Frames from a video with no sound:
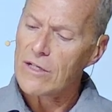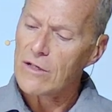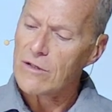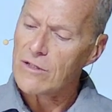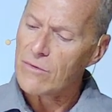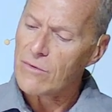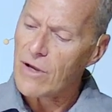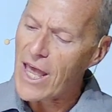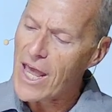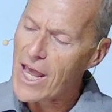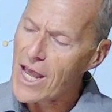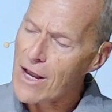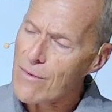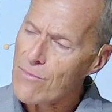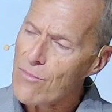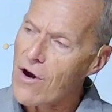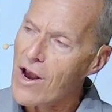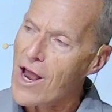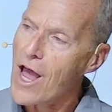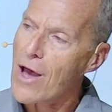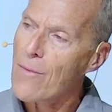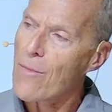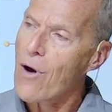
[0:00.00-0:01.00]

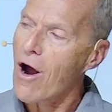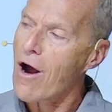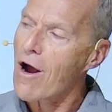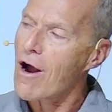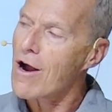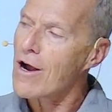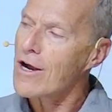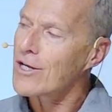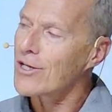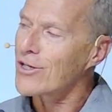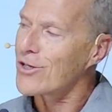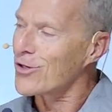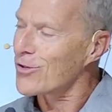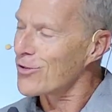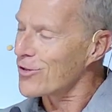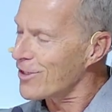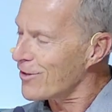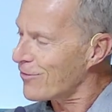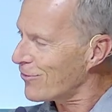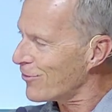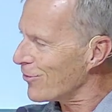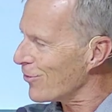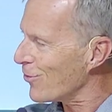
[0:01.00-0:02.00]
Abraham argued,
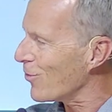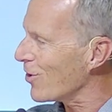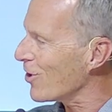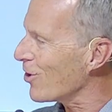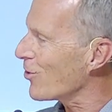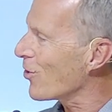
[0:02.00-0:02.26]
if you will,